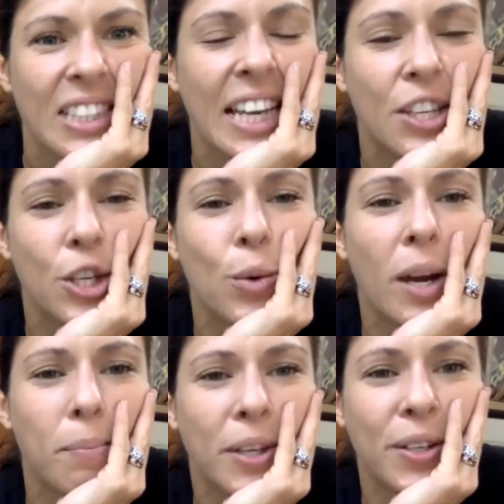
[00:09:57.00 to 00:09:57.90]
can you
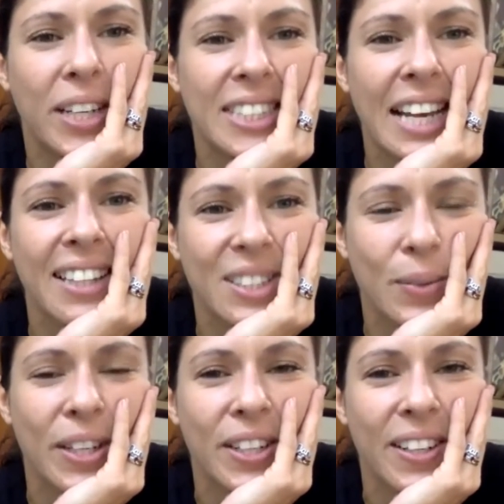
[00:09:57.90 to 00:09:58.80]
unmute and tell us
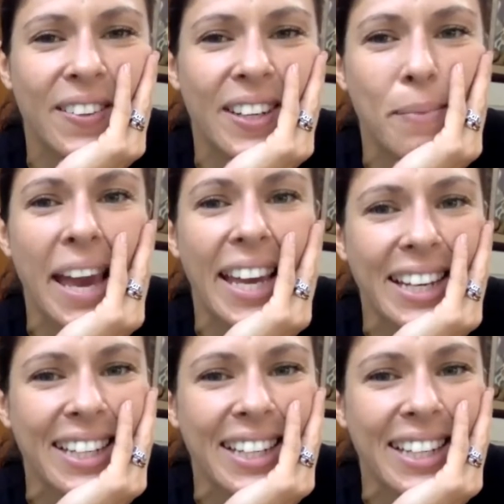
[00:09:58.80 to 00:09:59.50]
what you're going to make?